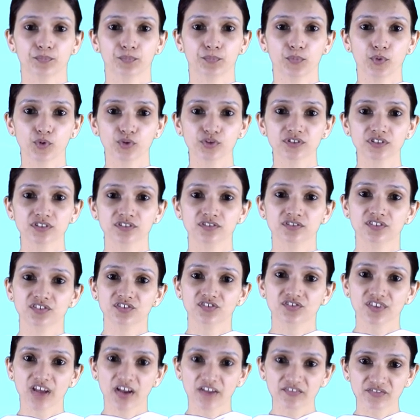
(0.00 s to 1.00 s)
Both the
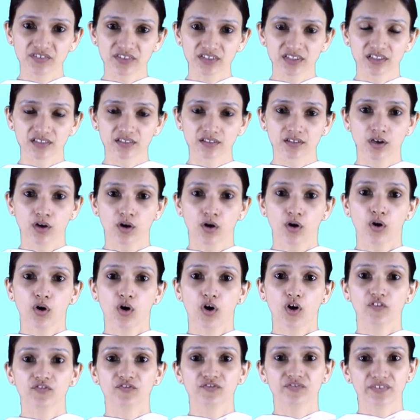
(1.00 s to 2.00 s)
trafficking
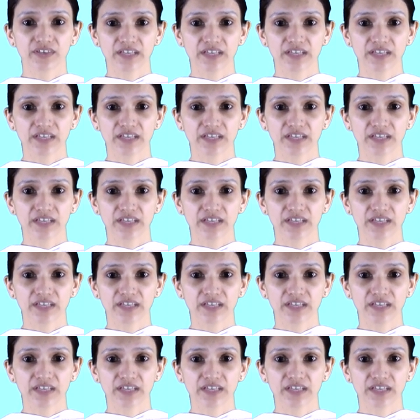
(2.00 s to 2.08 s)
of